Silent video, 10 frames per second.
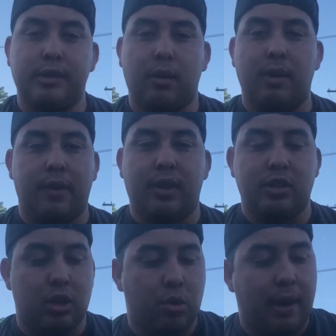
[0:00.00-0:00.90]
so if
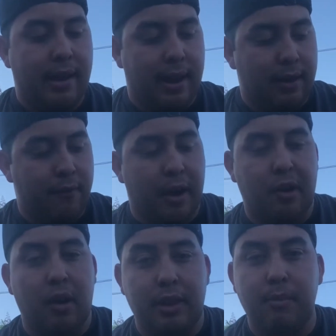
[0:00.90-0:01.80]
there's a threat, I can
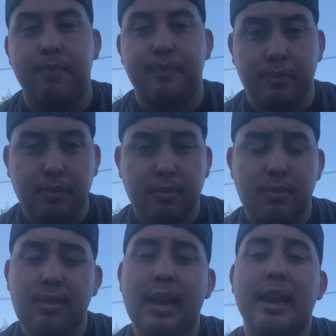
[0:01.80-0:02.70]
fire on them,
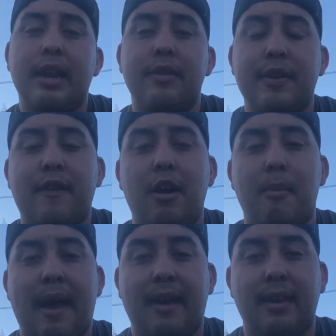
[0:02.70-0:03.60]
and if they fire
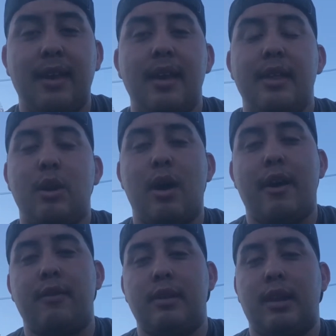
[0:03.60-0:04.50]
back, they'll have